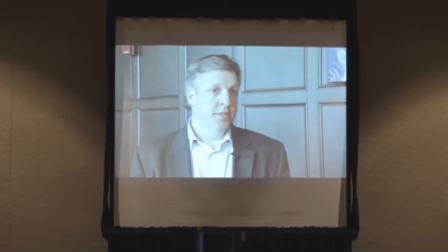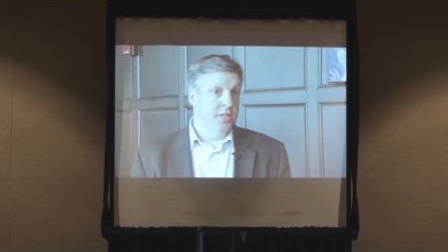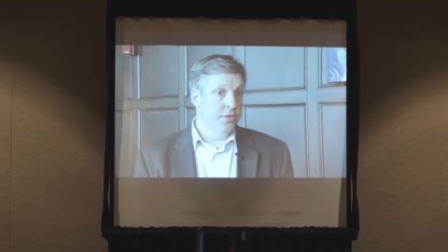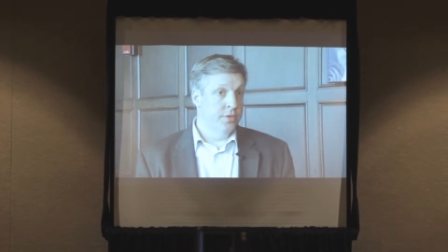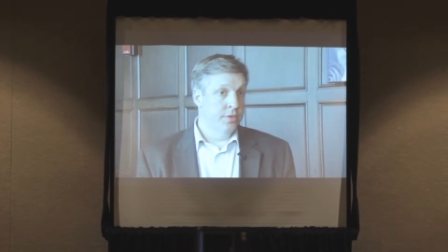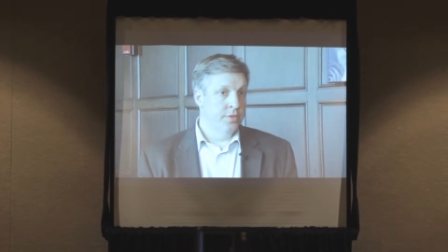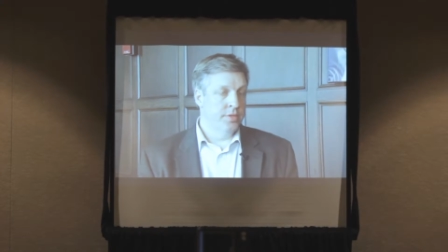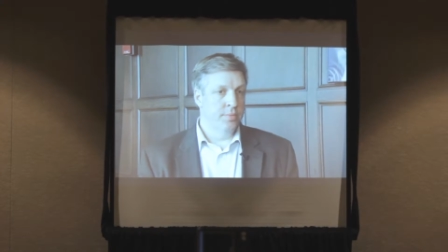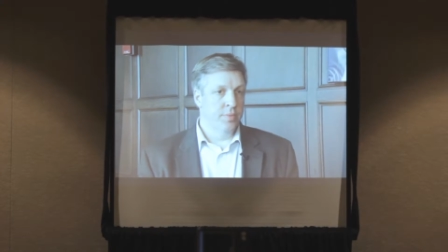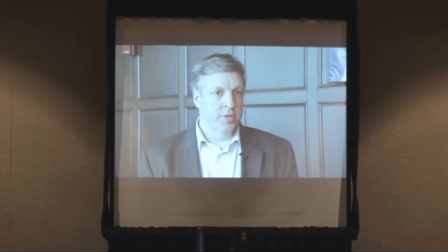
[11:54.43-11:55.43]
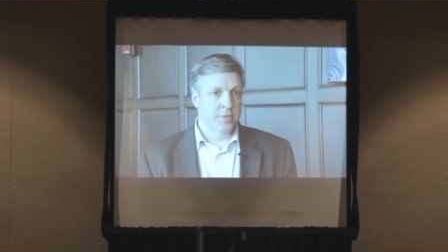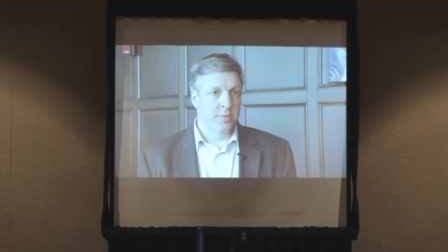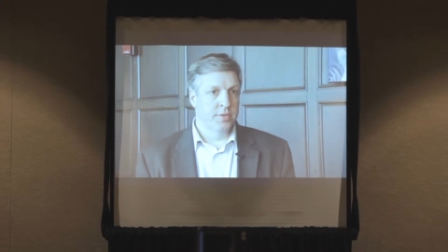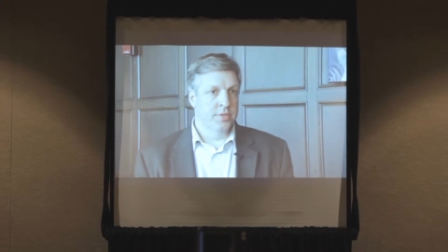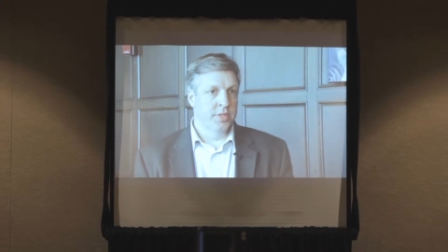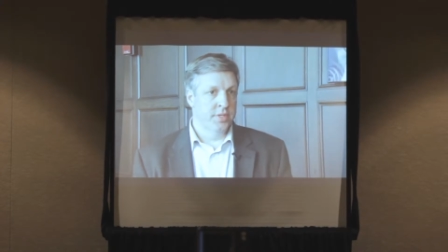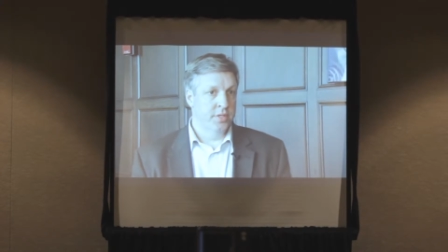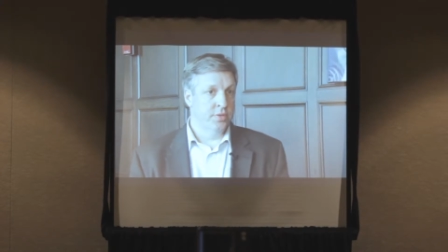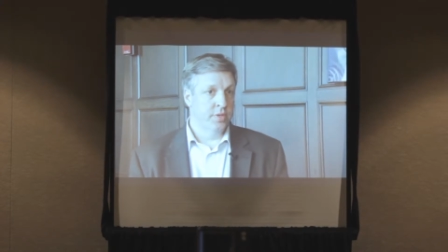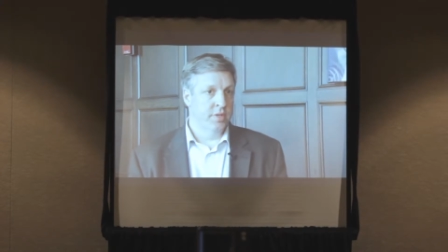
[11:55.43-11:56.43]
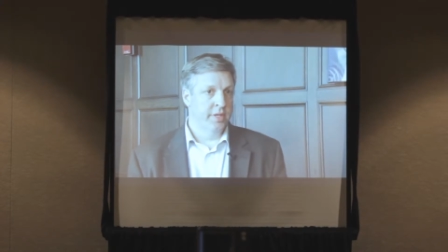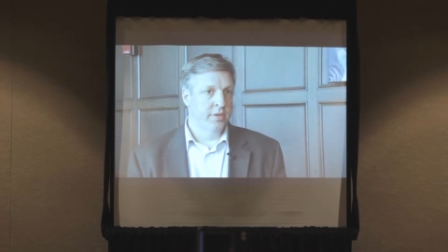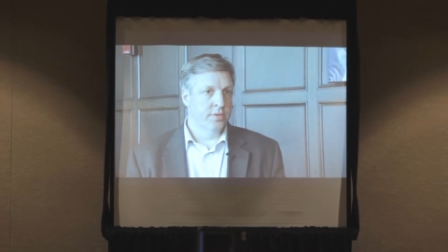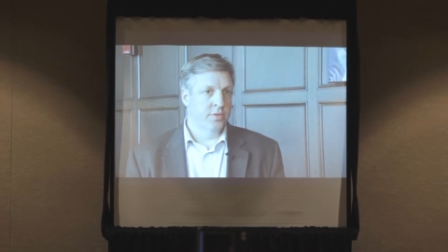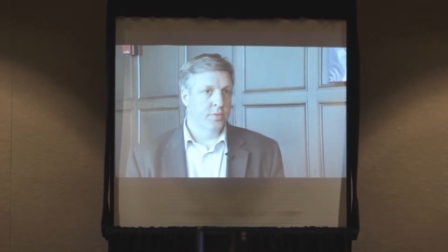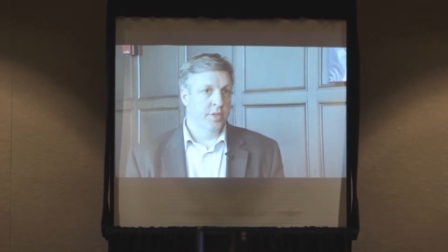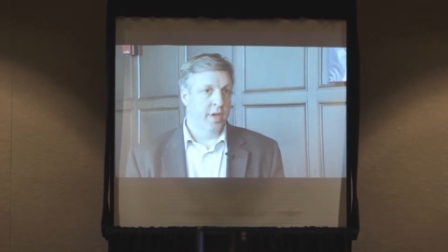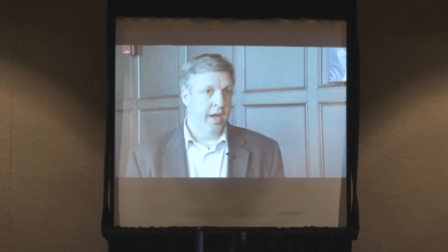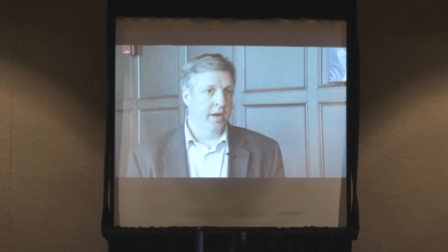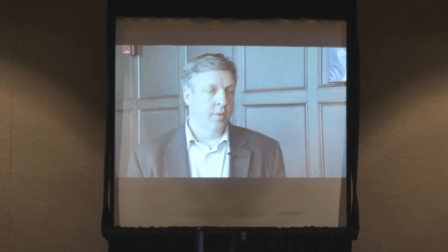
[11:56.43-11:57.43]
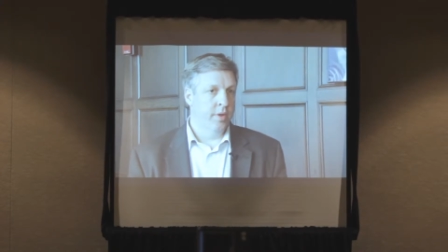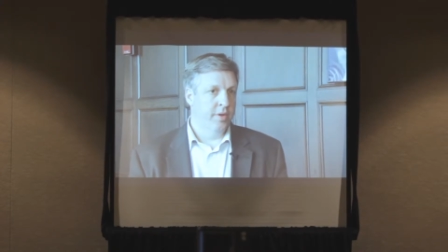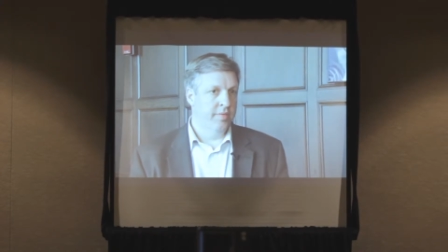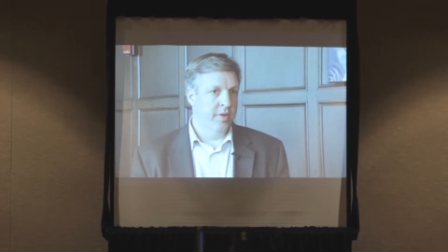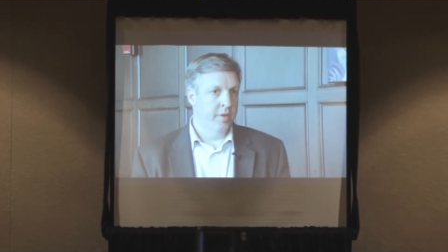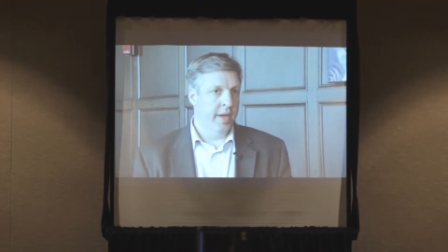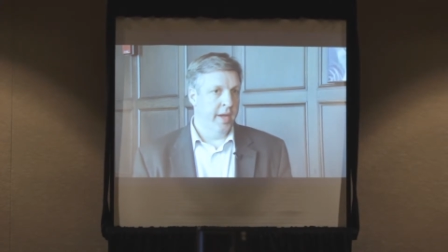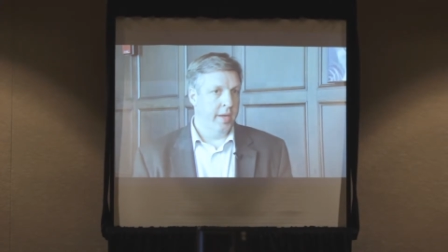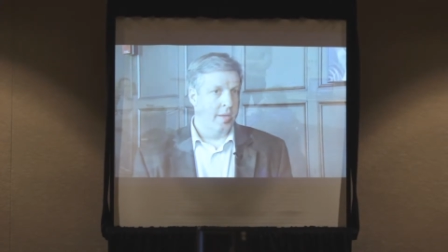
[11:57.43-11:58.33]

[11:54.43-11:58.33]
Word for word: teachers and principals and district leaders with high quality feedback.